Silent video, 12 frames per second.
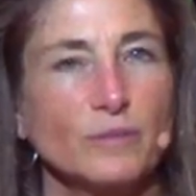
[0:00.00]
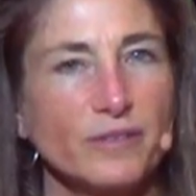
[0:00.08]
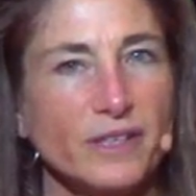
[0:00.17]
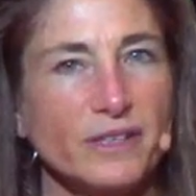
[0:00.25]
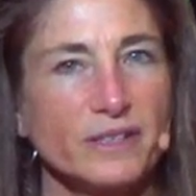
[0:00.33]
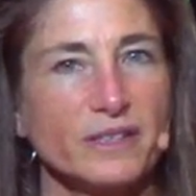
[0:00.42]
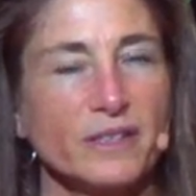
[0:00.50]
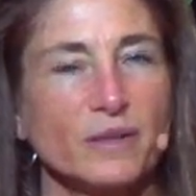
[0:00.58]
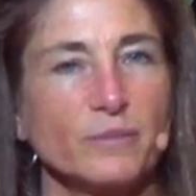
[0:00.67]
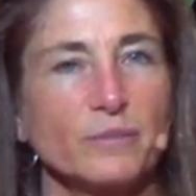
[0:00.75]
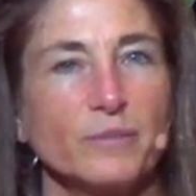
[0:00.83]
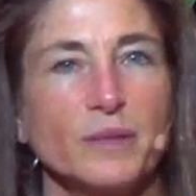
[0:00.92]
breathe
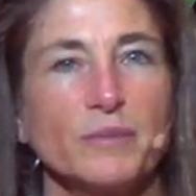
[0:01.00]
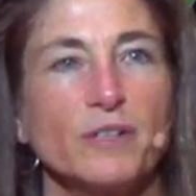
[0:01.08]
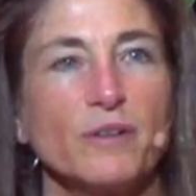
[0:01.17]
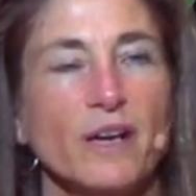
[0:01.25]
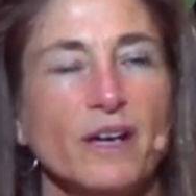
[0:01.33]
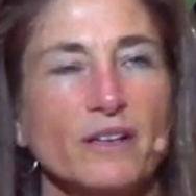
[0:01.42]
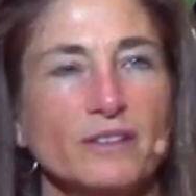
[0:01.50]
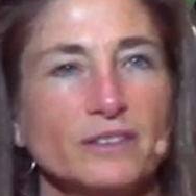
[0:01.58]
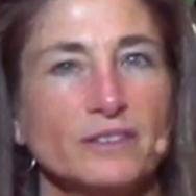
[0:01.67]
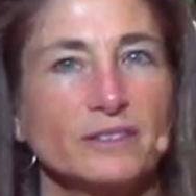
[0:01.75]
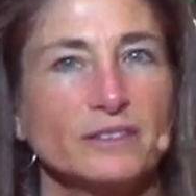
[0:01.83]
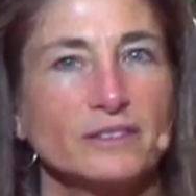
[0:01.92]
some, maybe ground.